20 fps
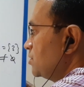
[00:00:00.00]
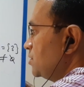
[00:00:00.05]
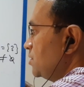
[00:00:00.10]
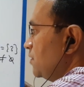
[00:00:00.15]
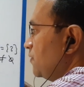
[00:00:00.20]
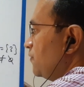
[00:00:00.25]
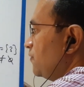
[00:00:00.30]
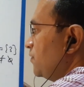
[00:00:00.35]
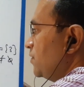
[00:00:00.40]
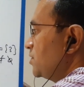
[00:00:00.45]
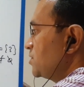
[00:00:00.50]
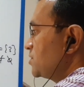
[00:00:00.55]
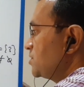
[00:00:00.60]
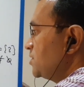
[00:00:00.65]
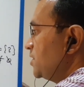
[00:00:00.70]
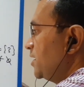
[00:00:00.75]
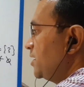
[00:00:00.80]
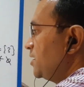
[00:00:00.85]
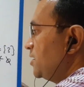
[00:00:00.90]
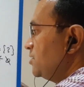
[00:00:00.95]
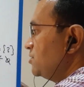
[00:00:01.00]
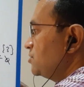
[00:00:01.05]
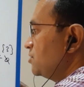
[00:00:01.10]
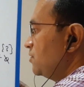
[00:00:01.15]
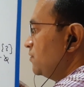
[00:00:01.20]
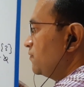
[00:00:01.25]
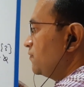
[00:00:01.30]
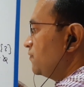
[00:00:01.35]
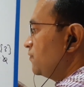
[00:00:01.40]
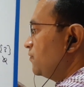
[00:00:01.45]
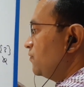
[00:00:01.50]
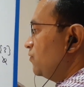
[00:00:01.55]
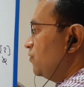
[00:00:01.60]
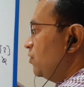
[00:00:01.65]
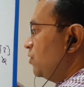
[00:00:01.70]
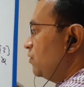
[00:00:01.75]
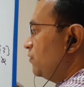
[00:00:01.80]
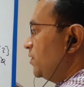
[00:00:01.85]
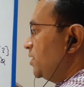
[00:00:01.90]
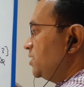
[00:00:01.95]
the first set is of
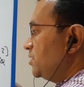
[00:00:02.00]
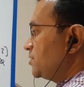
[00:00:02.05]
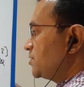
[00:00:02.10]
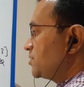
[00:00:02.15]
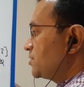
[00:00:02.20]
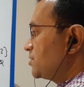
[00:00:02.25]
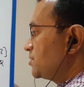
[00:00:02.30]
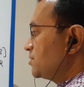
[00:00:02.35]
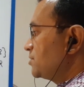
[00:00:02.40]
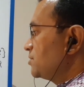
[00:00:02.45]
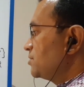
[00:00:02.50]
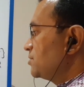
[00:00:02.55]
vowels